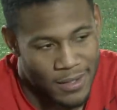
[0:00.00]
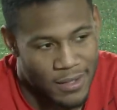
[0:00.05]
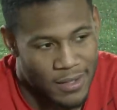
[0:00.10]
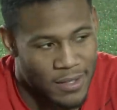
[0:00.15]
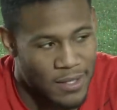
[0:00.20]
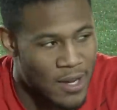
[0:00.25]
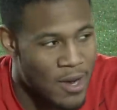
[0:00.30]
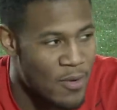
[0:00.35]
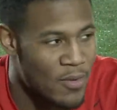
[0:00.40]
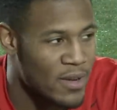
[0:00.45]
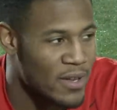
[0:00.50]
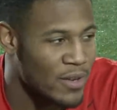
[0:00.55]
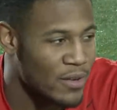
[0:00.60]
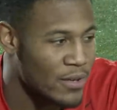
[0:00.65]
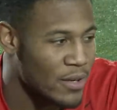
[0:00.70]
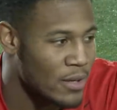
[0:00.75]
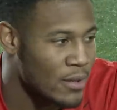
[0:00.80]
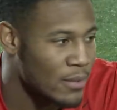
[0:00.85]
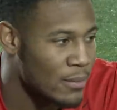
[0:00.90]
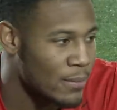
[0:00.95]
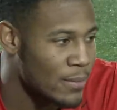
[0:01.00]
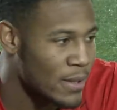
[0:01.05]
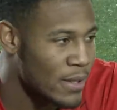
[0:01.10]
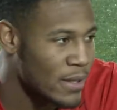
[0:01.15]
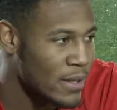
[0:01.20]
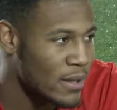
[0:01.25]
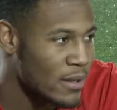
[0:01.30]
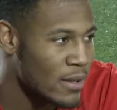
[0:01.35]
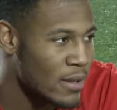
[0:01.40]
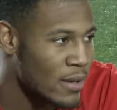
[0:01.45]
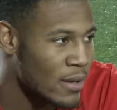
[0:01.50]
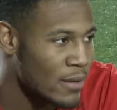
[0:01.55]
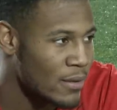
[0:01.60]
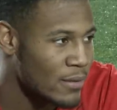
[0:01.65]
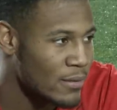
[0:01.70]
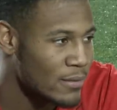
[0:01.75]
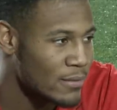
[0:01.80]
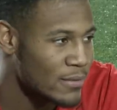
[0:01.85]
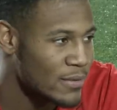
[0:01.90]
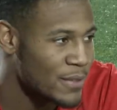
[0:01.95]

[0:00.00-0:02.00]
Uh, I really don't know, but you know,